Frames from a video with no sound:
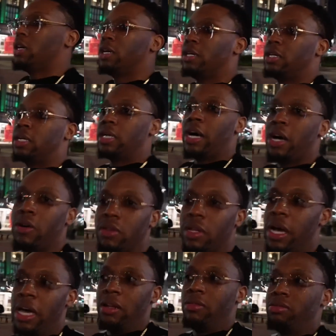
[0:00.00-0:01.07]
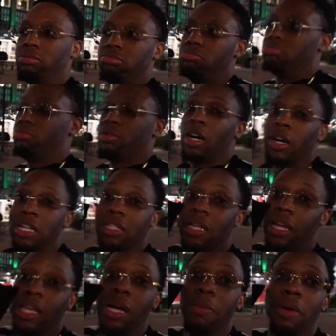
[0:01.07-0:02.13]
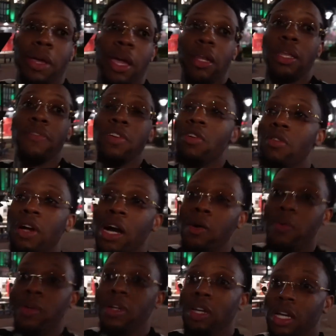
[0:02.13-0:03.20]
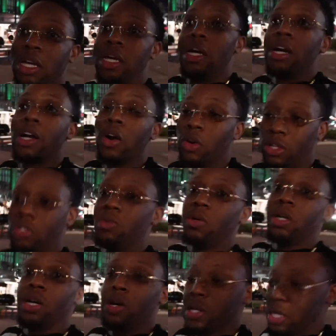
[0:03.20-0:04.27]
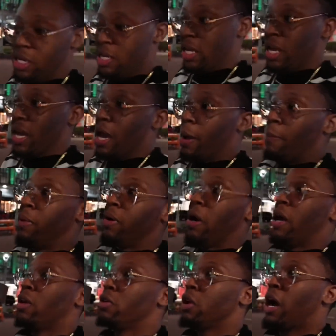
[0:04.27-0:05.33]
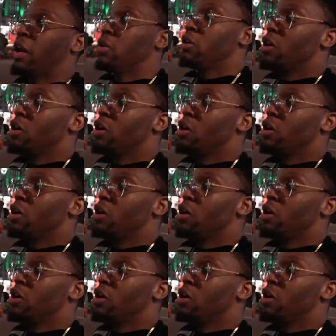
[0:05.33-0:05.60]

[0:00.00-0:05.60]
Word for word: Uh, I don't know. Y'all, this light coming handy. If you don't got one, go get you one, okay? But I don't know. I don't